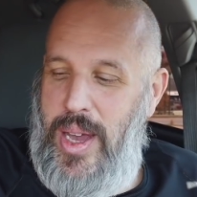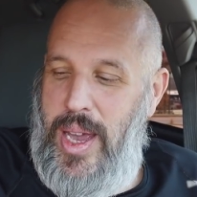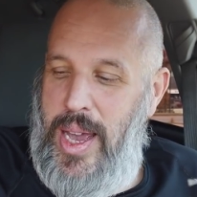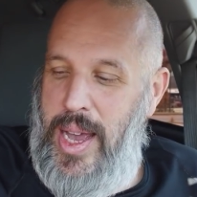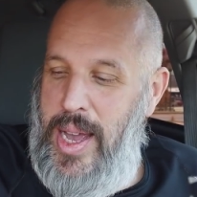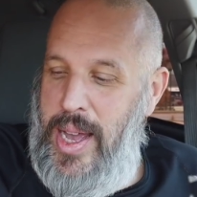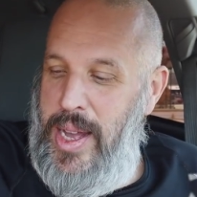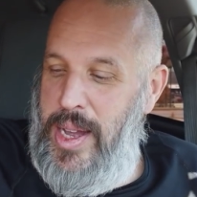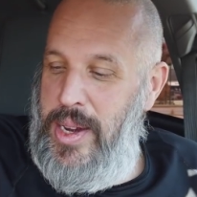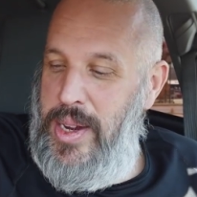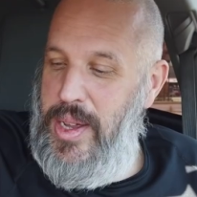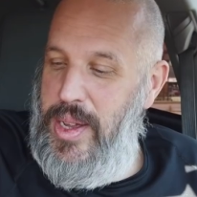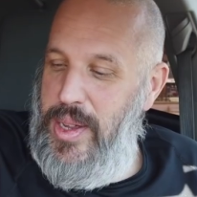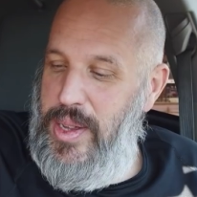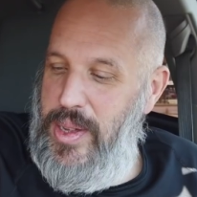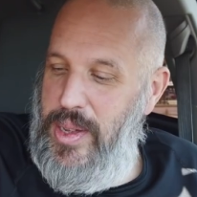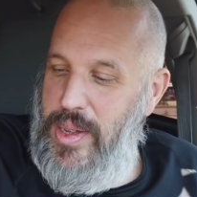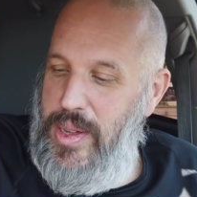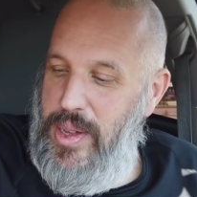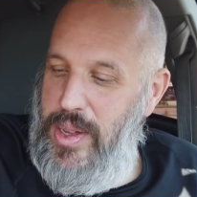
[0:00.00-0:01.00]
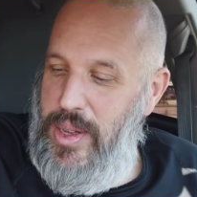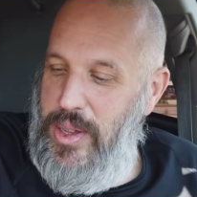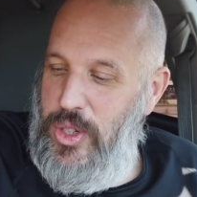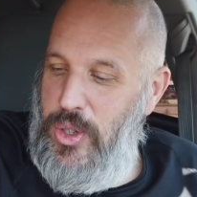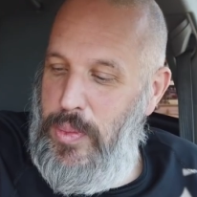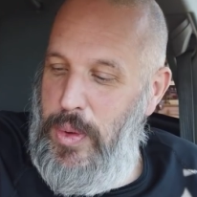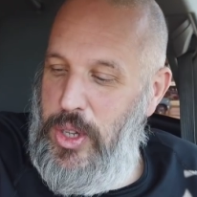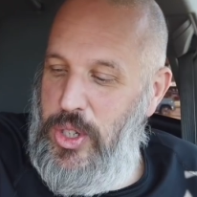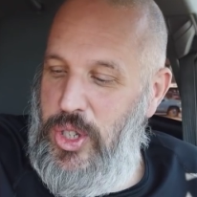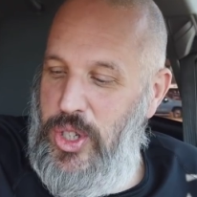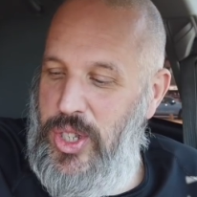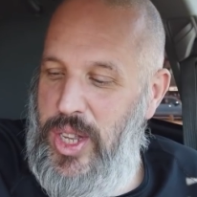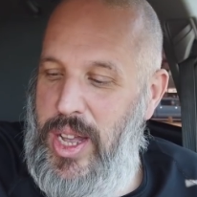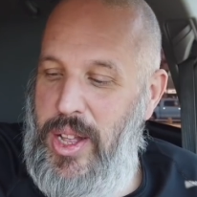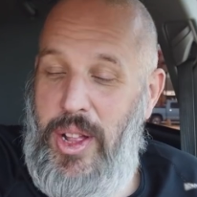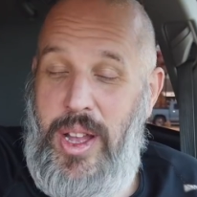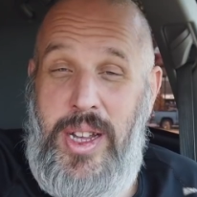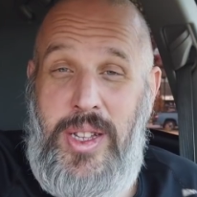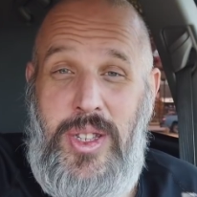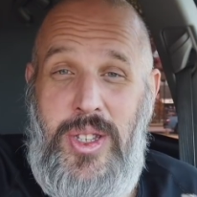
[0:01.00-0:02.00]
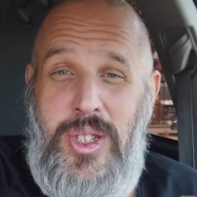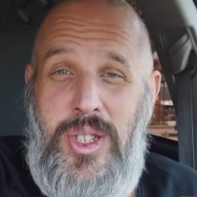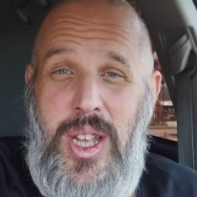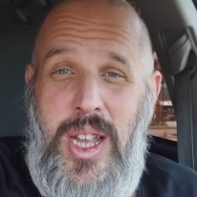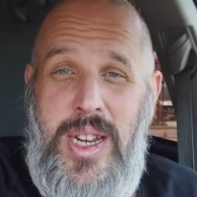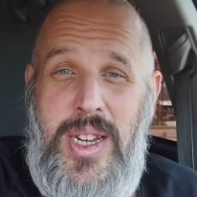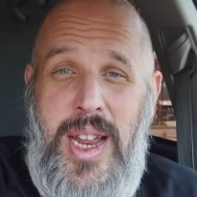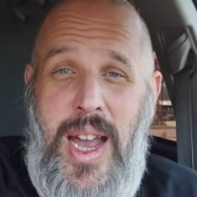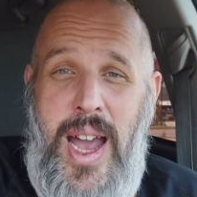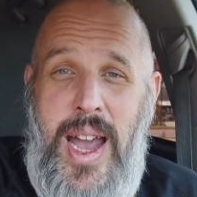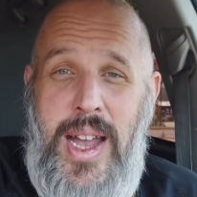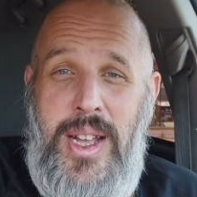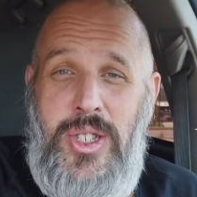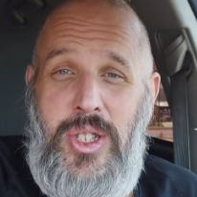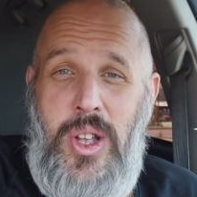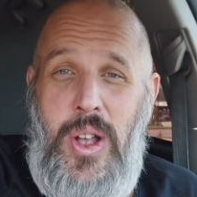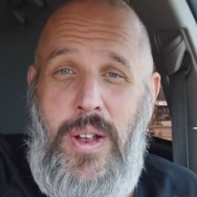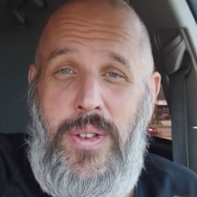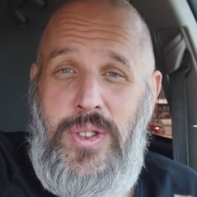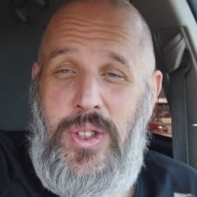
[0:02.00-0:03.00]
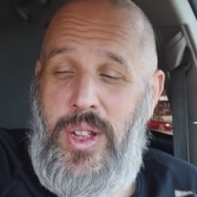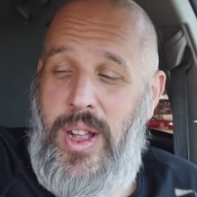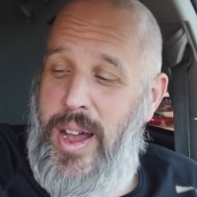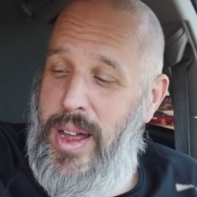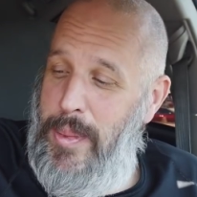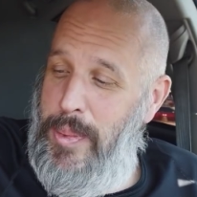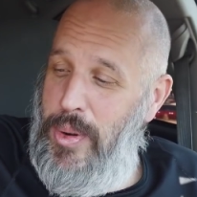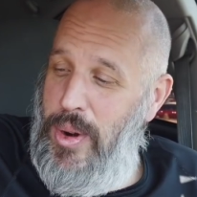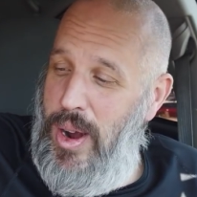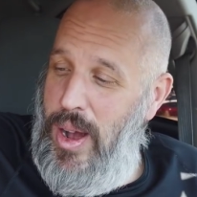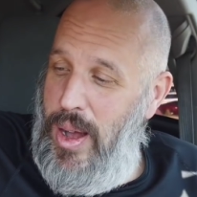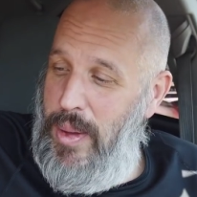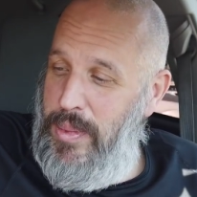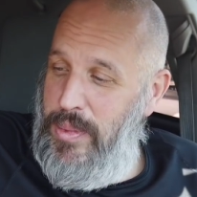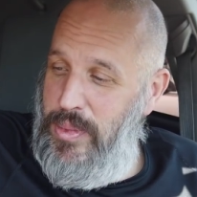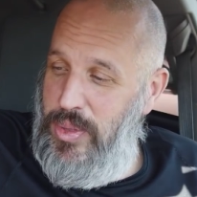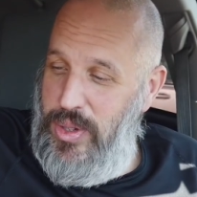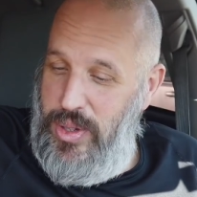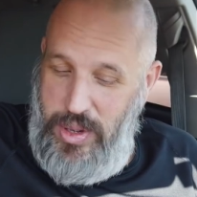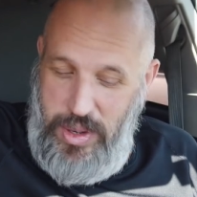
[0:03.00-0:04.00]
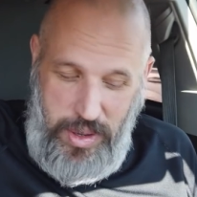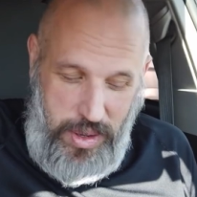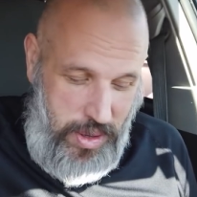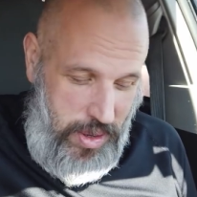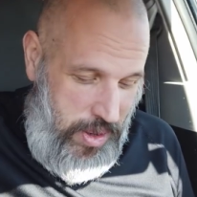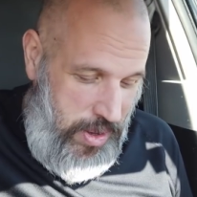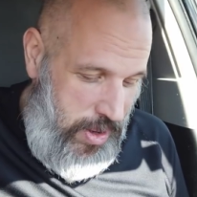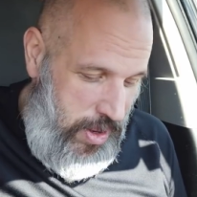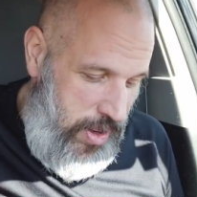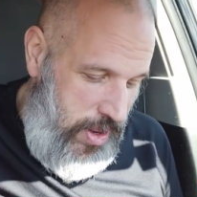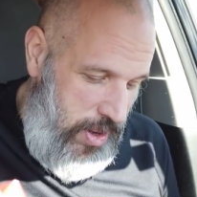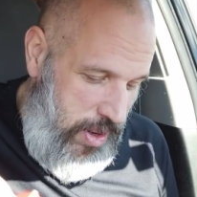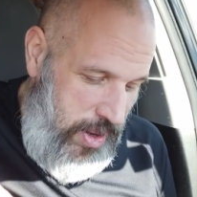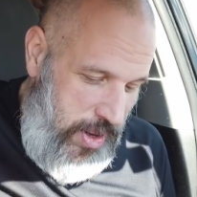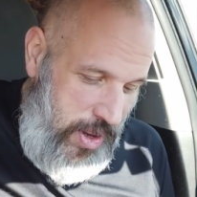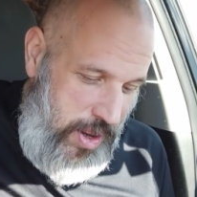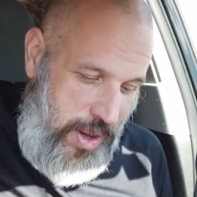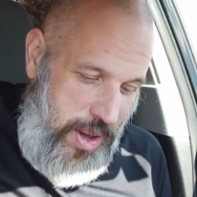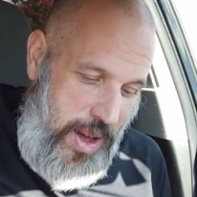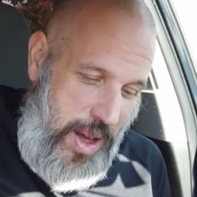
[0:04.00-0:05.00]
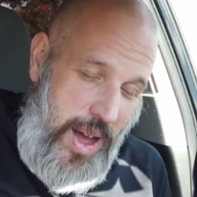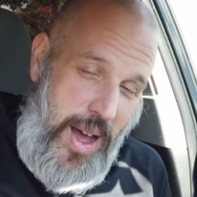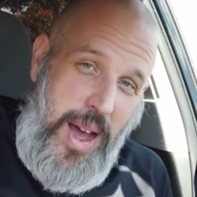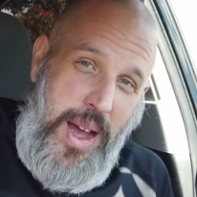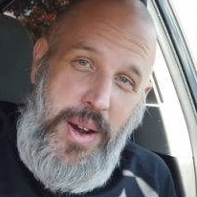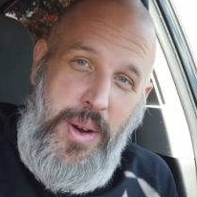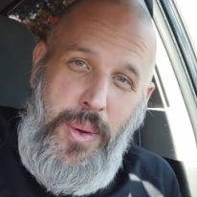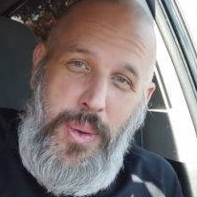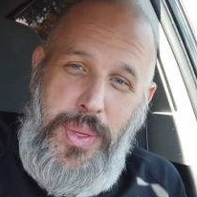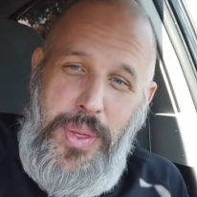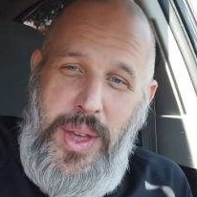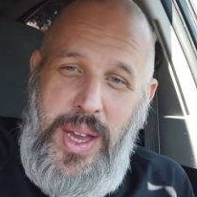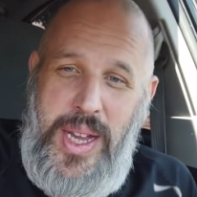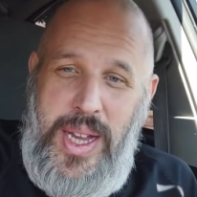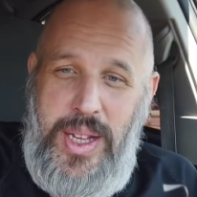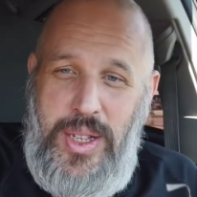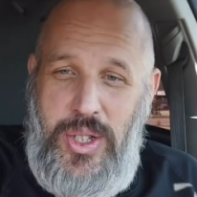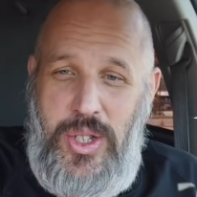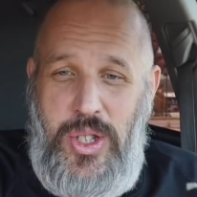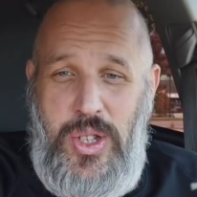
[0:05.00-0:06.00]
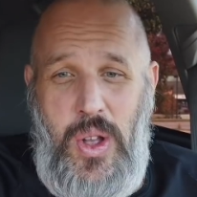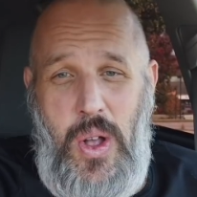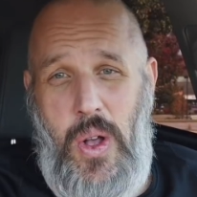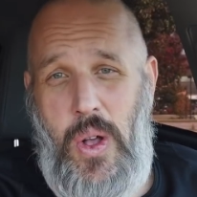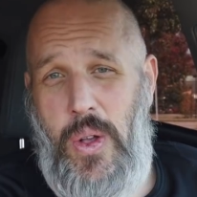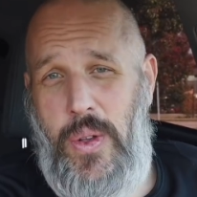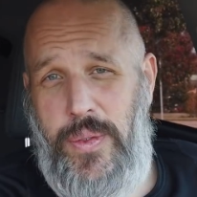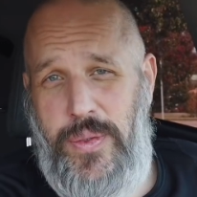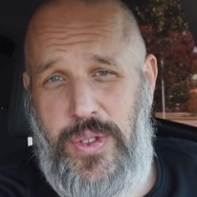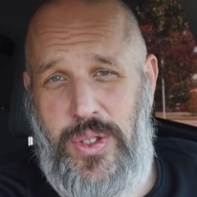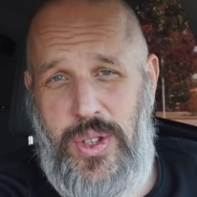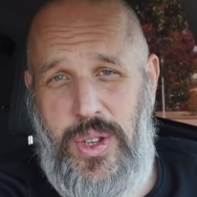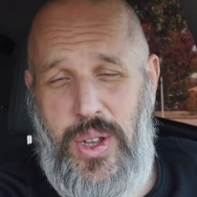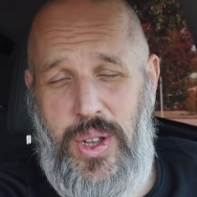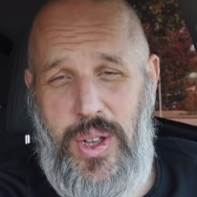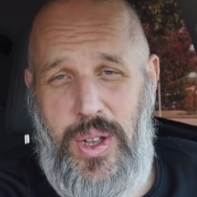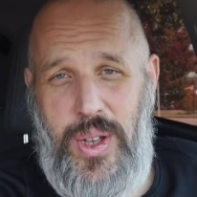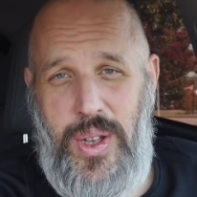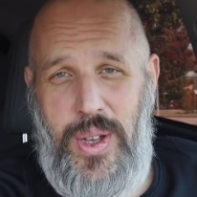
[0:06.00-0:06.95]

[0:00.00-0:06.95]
And as much as I like to say diet solves a lot of problems, I don't think it solves